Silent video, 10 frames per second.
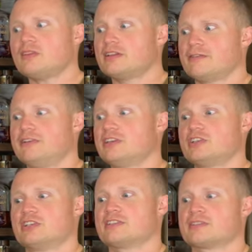The
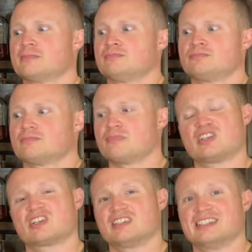finish is
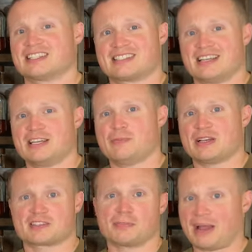basically the same
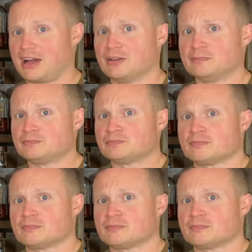as the palate,